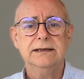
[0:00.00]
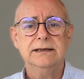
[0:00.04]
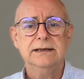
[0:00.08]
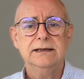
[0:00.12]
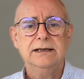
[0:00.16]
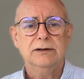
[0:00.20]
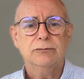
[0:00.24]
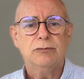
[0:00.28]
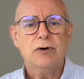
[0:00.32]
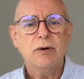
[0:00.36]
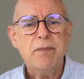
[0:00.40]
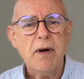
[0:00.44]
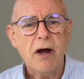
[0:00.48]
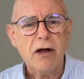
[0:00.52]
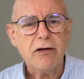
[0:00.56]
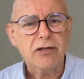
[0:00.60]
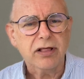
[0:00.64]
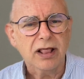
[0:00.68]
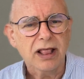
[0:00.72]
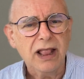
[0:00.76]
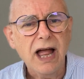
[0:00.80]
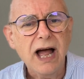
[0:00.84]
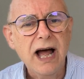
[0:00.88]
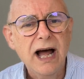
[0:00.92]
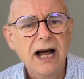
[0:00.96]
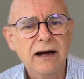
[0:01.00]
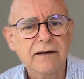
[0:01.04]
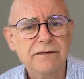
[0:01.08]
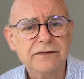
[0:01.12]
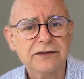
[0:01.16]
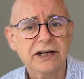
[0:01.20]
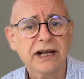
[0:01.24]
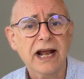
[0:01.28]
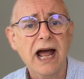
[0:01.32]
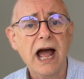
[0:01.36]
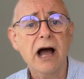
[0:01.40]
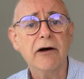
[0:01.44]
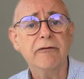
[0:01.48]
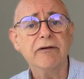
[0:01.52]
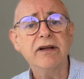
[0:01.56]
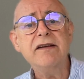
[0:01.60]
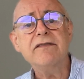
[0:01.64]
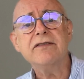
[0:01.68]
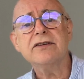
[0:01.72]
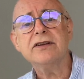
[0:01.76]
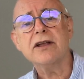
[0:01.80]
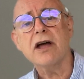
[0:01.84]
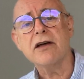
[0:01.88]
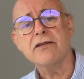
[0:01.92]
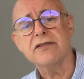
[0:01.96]
We both laughed at how,
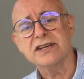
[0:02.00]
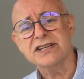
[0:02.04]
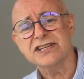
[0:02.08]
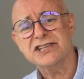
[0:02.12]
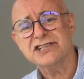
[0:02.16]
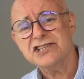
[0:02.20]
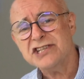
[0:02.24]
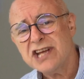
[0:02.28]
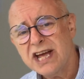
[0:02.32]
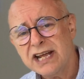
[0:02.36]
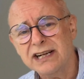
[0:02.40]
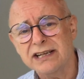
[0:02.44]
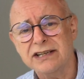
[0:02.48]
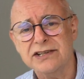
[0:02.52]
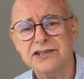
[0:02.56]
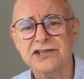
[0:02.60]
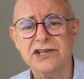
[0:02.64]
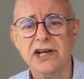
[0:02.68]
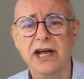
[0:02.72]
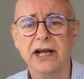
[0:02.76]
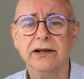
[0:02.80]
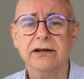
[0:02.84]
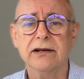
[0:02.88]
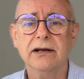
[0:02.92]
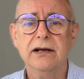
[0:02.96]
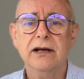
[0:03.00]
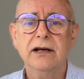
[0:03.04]
even though the sun had set,